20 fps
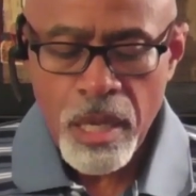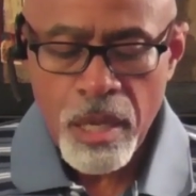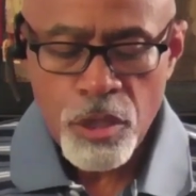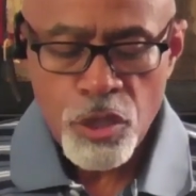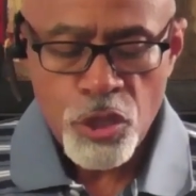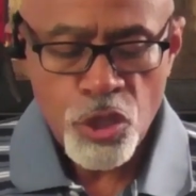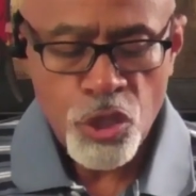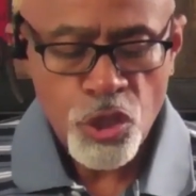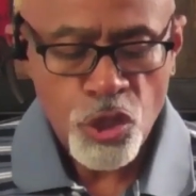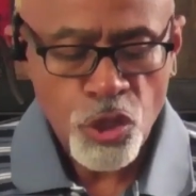
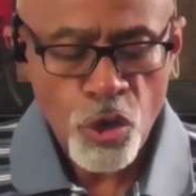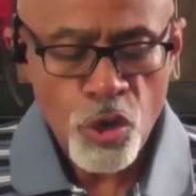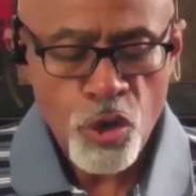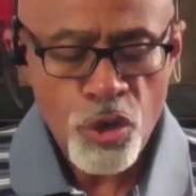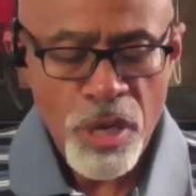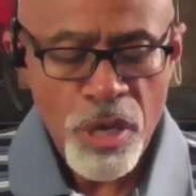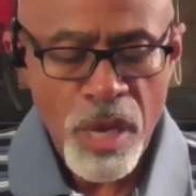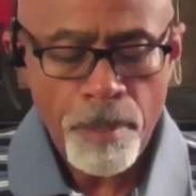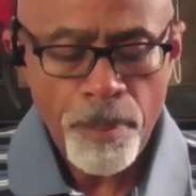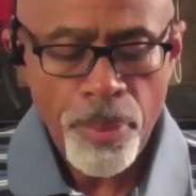stirred
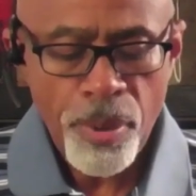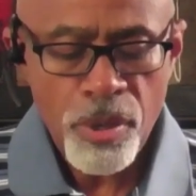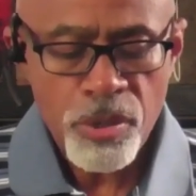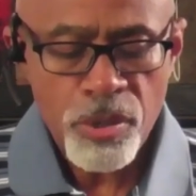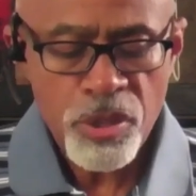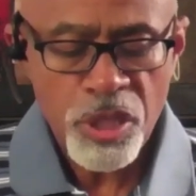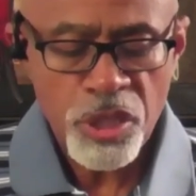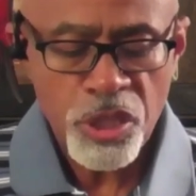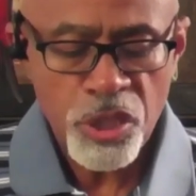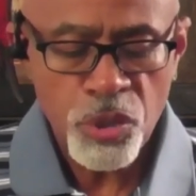up
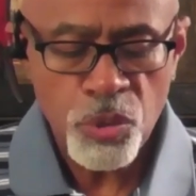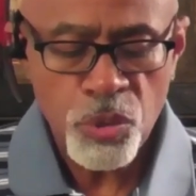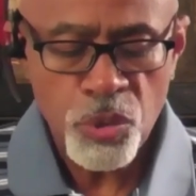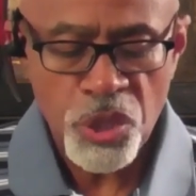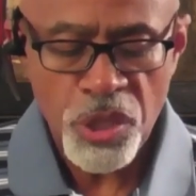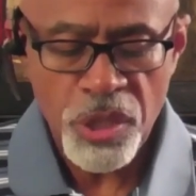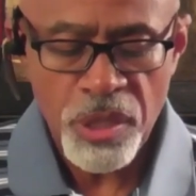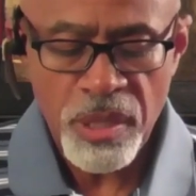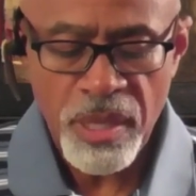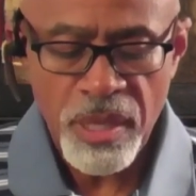
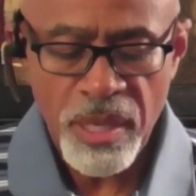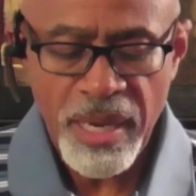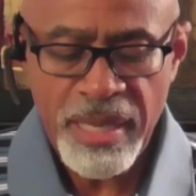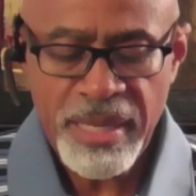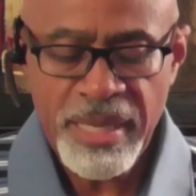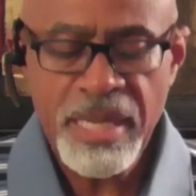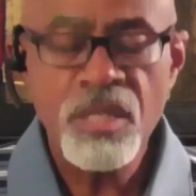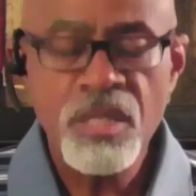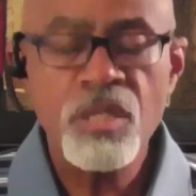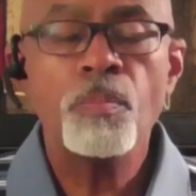persecution
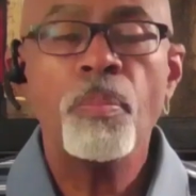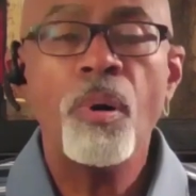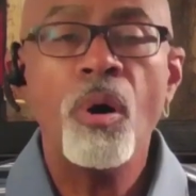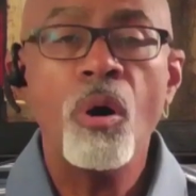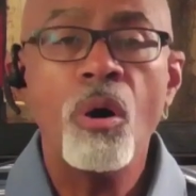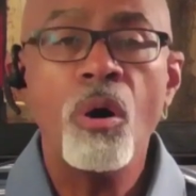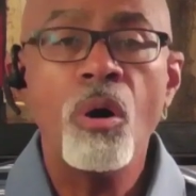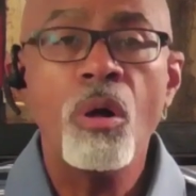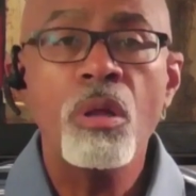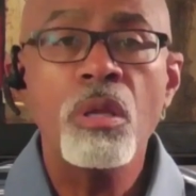against
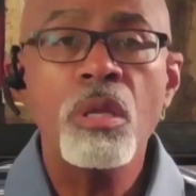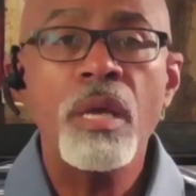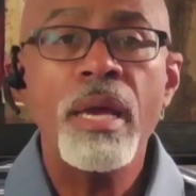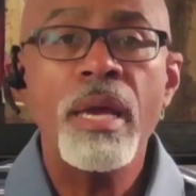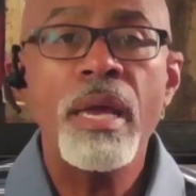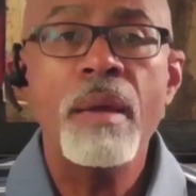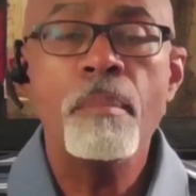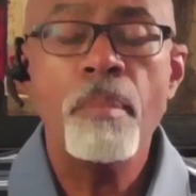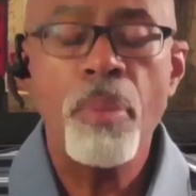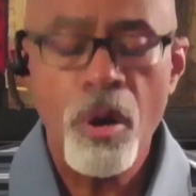Paul
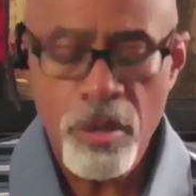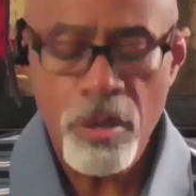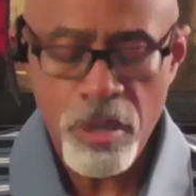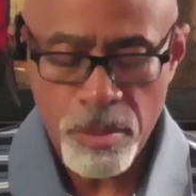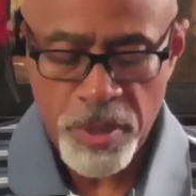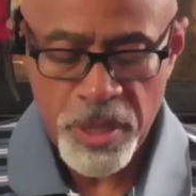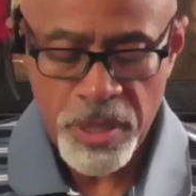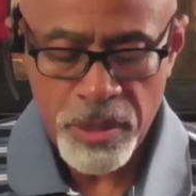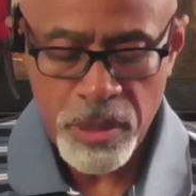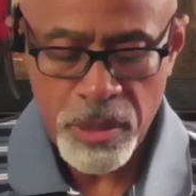and
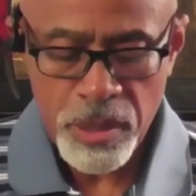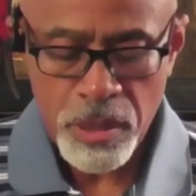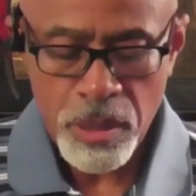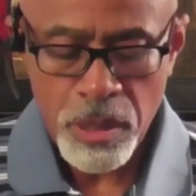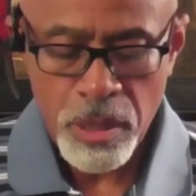Barnabas